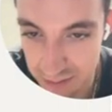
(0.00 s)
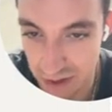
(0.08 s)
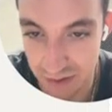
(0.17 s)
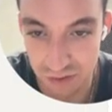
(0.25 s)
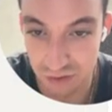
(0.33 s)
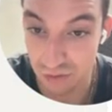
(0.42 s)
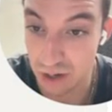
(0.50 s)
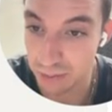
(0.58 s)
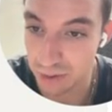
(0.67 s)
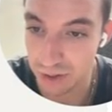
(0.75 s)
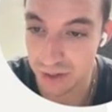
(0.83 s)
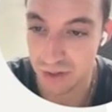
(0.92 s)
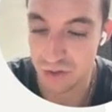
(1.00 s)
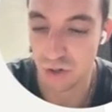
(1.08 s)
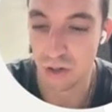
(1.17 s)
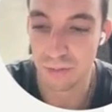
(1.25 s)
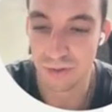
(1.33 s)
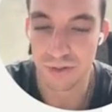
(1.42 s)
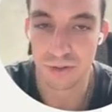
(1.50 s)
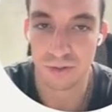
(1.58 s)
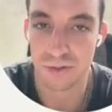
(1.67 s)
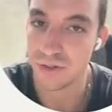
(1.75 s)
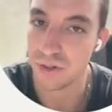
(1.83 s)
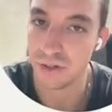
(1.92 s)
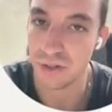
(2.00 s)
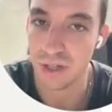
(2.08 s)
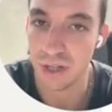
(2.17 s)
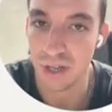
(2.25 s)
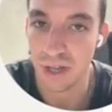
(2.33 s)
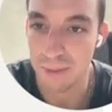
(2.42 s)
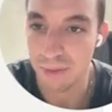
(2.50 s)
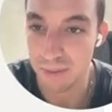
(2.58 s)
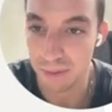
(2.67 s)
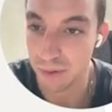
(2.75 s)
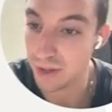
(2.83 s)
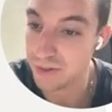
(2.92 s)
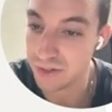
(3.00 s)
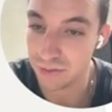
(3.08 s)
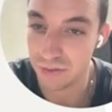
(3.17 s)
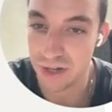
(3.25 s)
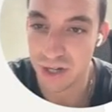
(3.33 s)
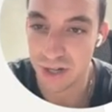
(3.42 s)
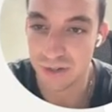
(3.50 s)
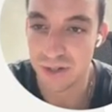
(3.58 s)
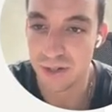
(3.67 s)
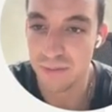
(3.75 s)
may have just re-uploaded the job and so on. So it might be worth still reaching out to